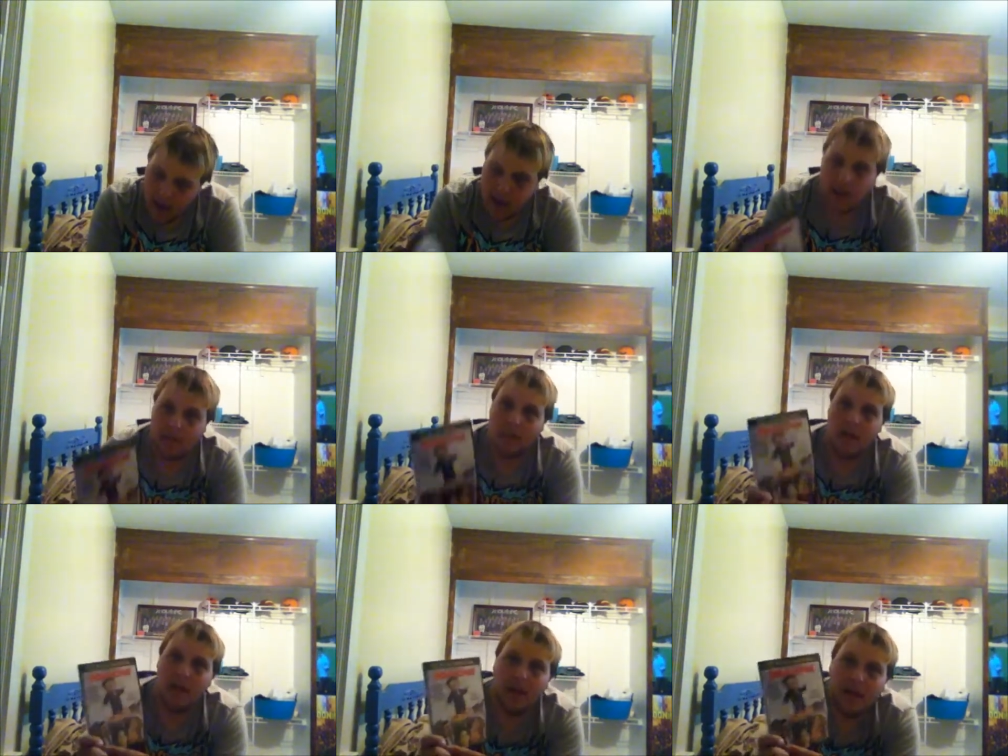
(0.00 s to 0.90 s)
Uh,
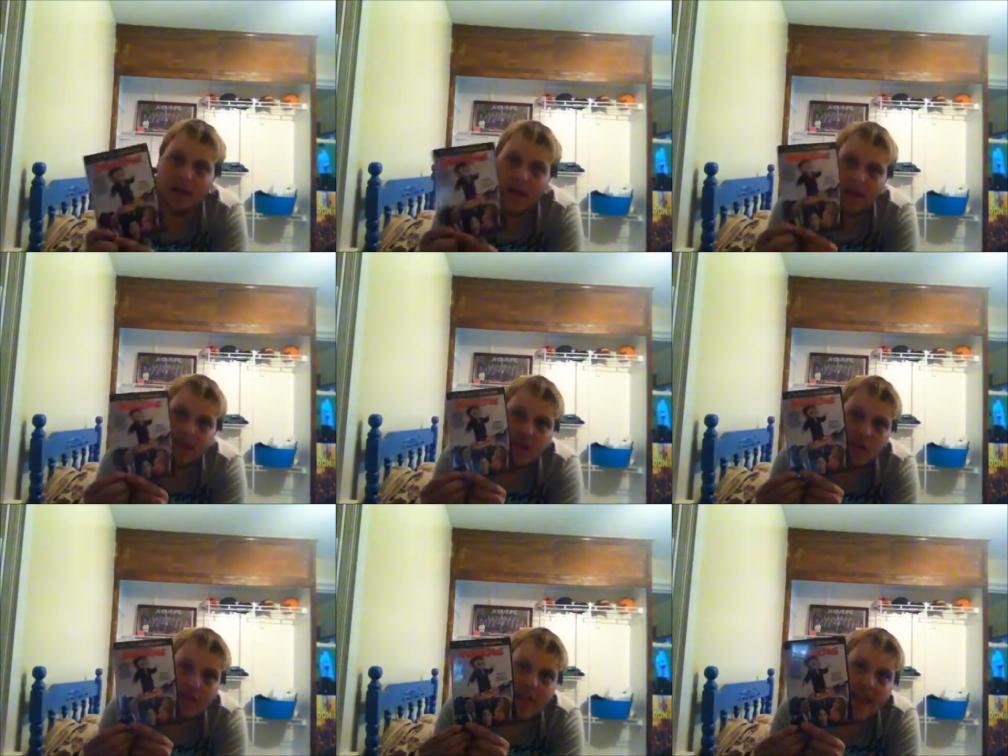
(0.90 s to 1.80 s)
Mer- he's uh,
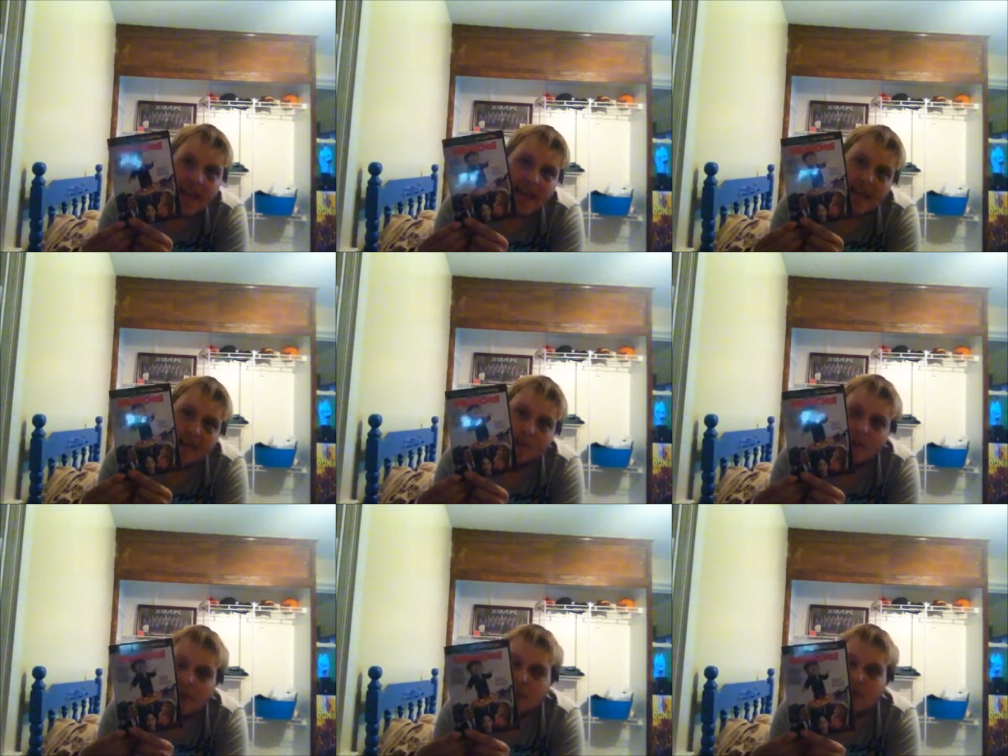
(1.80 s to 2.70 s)
she's dating him,
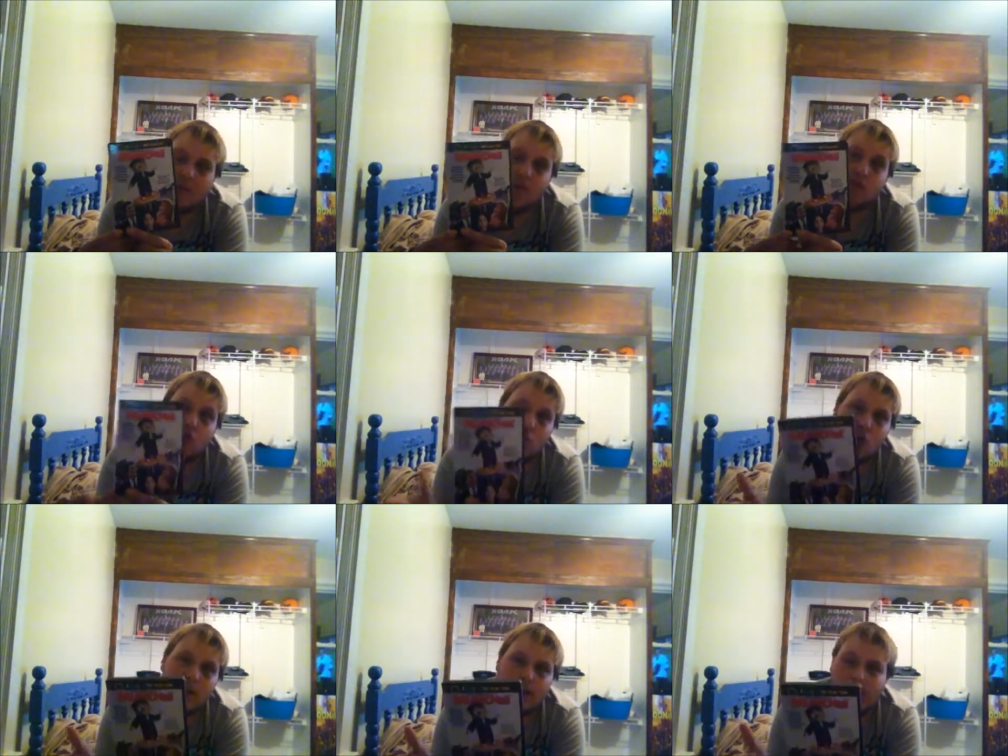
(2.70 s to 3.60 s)
which he's a real
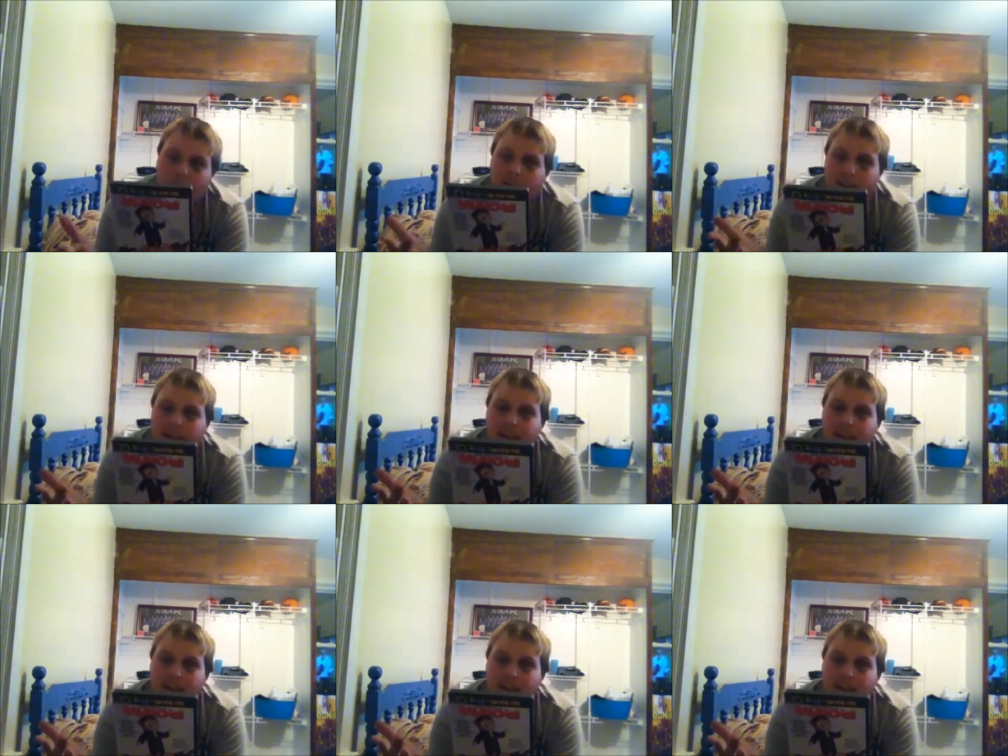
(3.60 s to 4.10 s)
jerk. And uh,